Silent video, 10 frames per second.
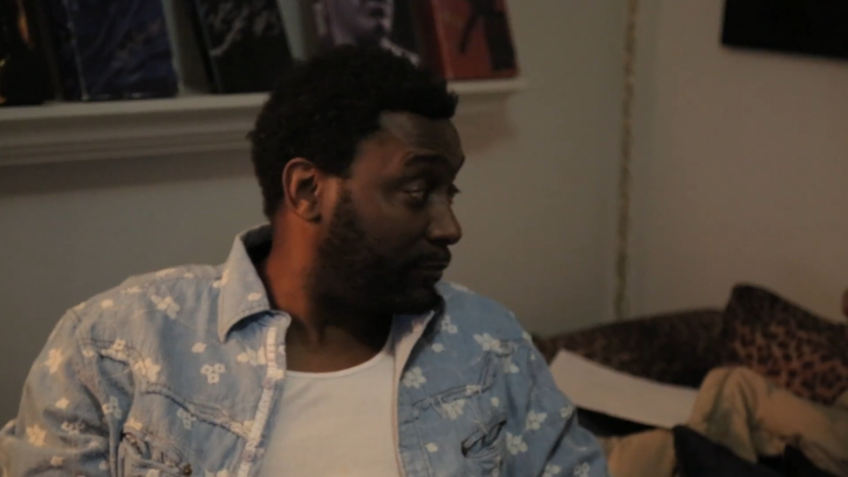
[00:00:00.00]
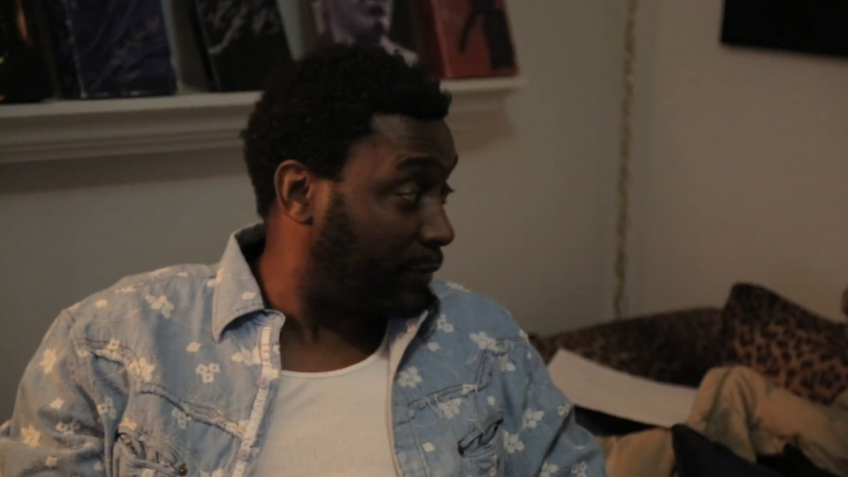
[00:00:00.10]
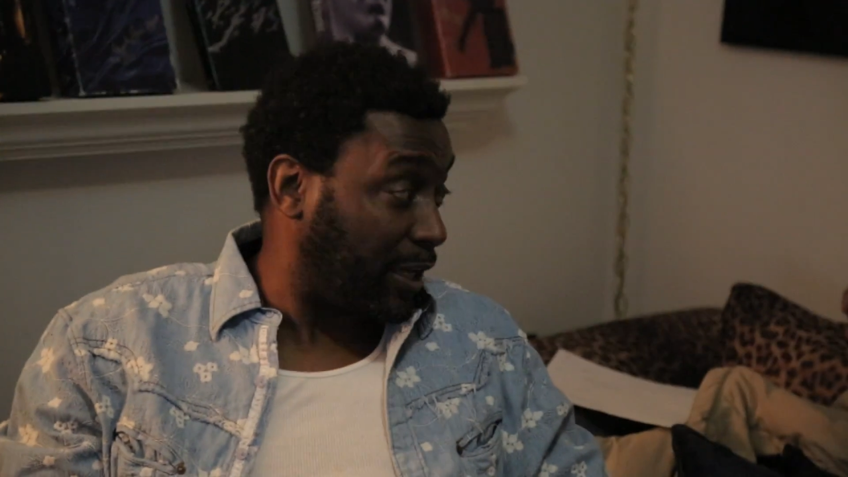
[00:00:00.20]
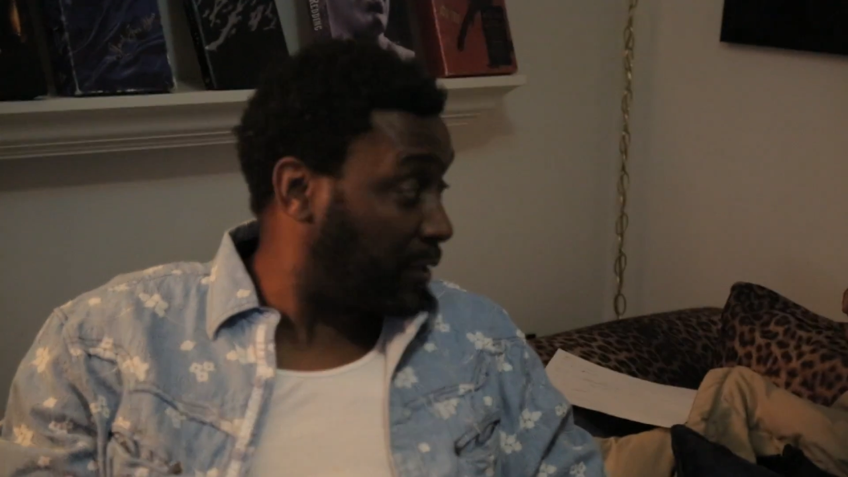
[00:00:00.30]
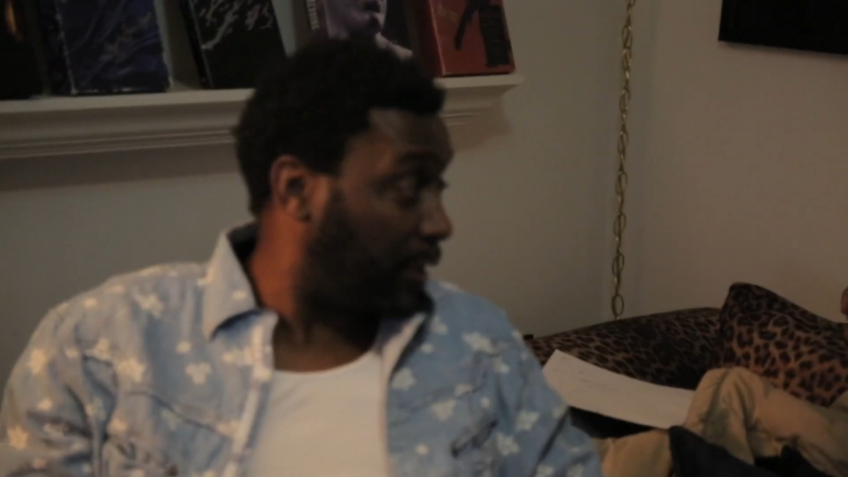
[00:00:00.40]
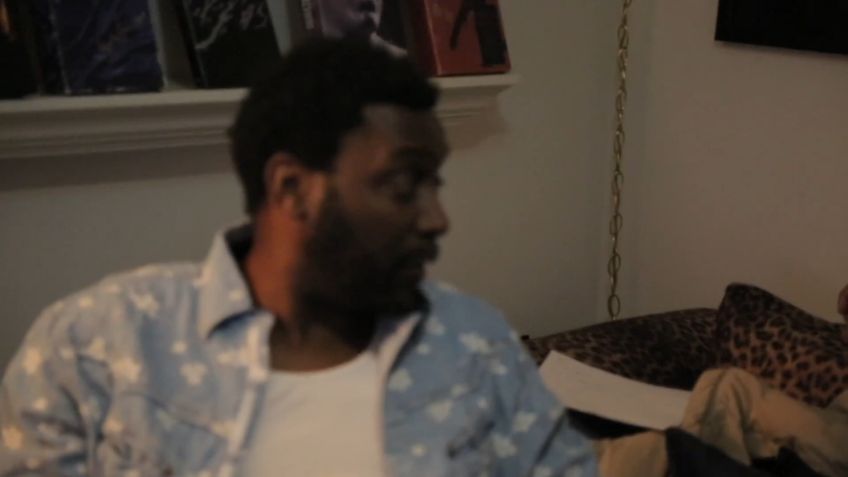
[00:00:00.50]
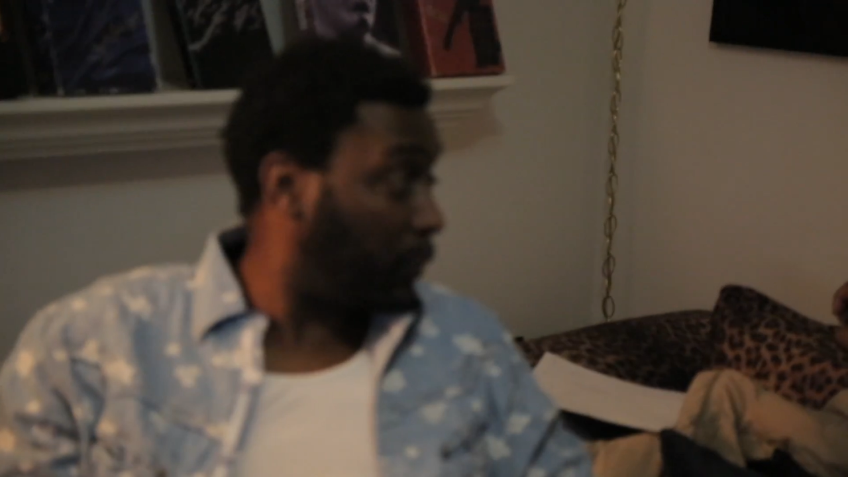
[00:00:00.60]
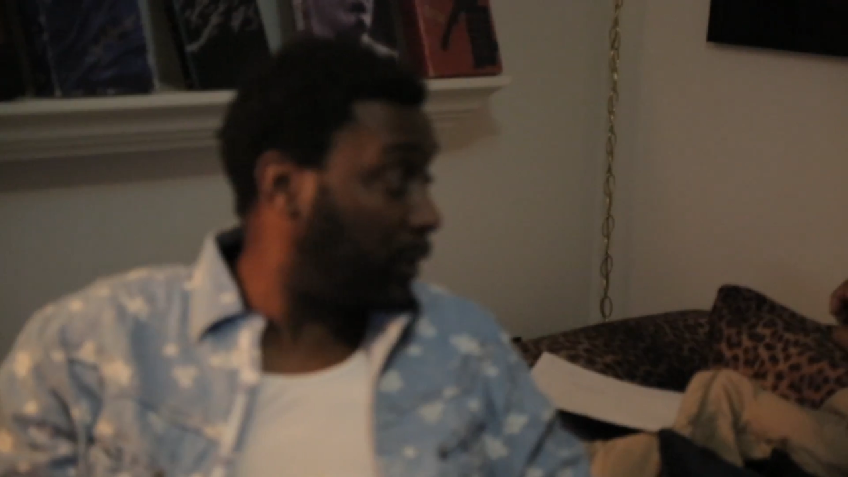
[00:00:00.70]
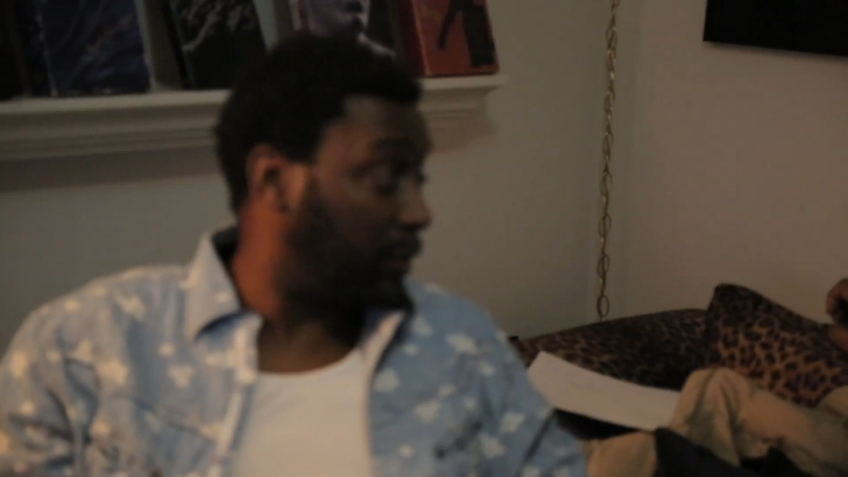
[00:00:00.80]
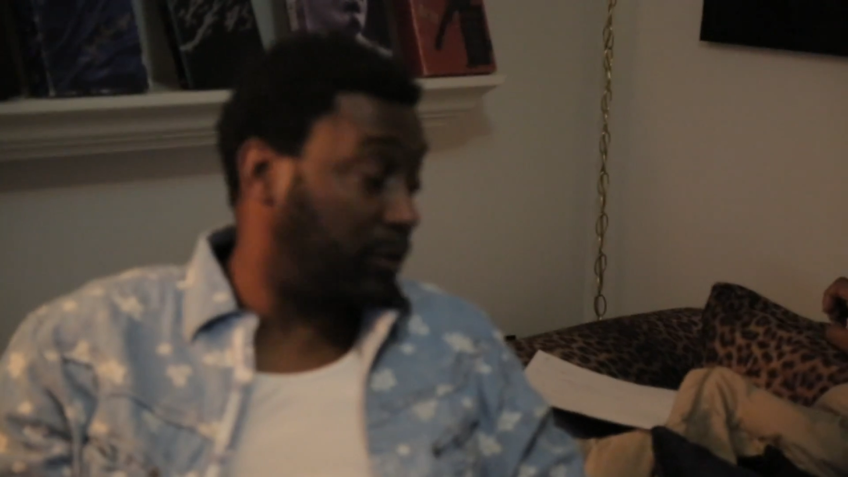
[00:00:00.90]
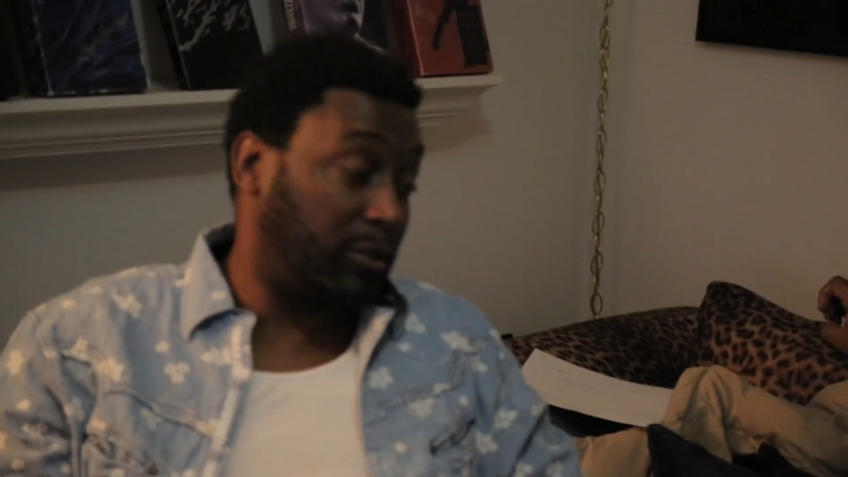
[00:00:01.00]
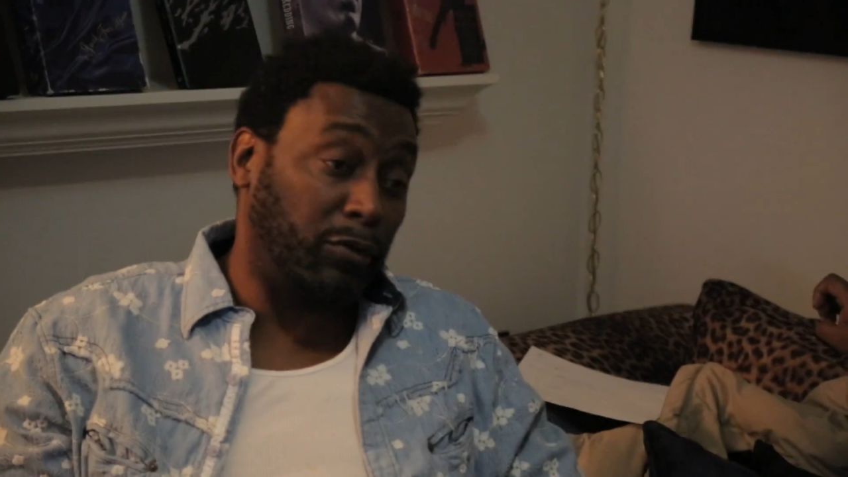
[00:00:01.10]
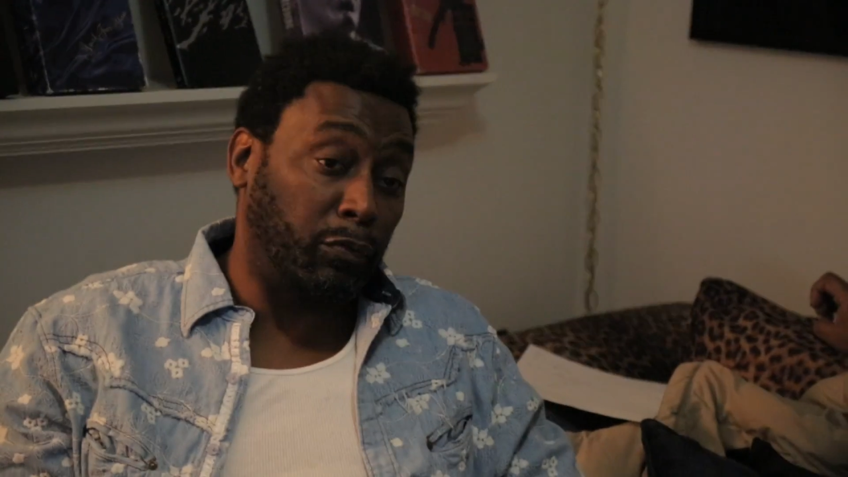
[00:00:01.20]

that's how it was. Yo,